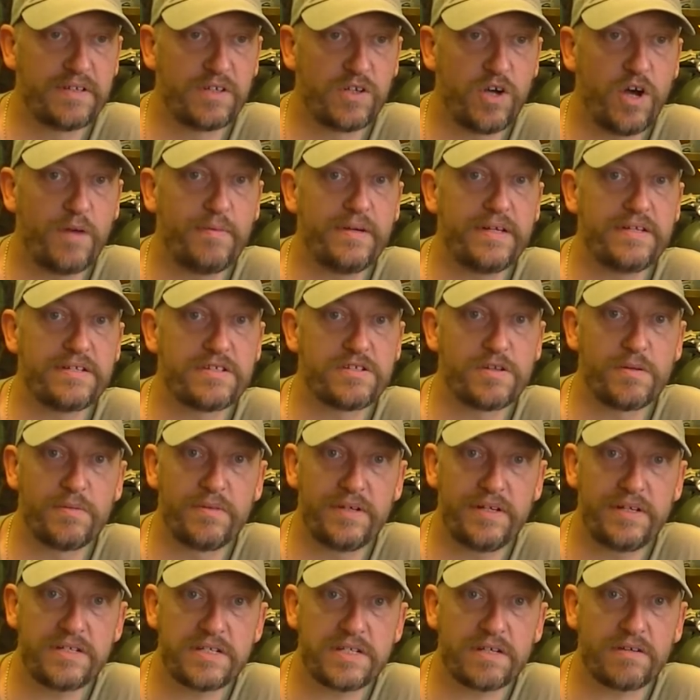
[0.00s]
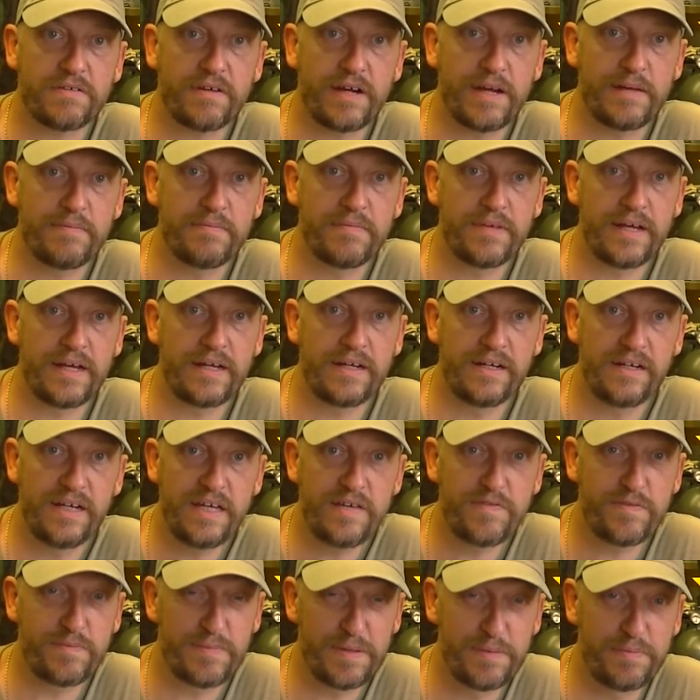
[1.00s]
comments on my Instagram and
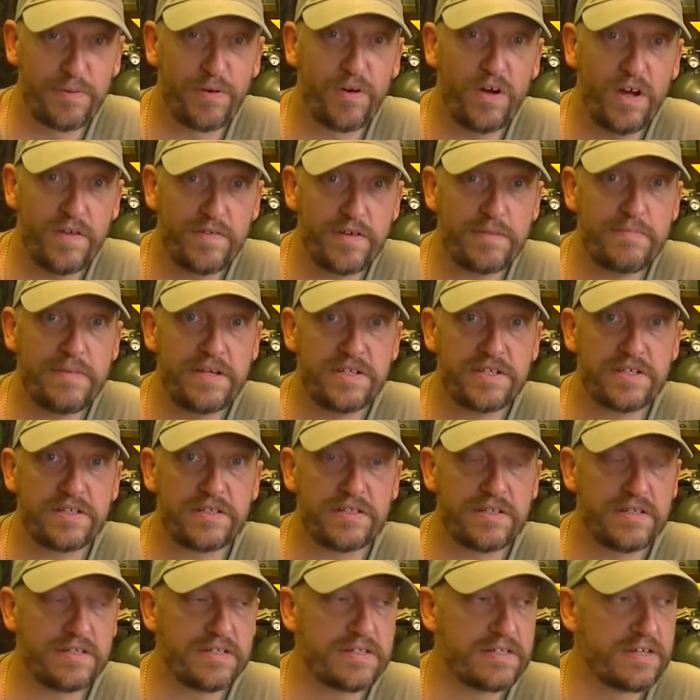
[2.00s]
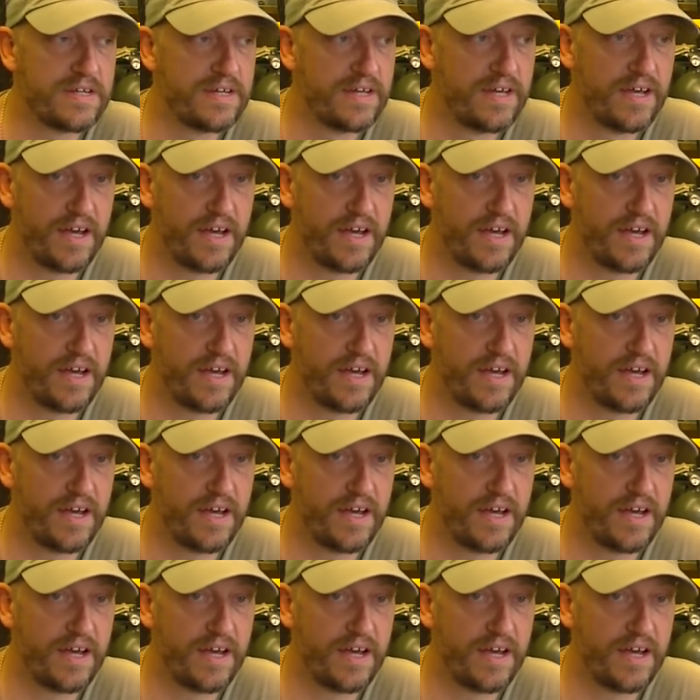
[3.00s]
leaving me private messages,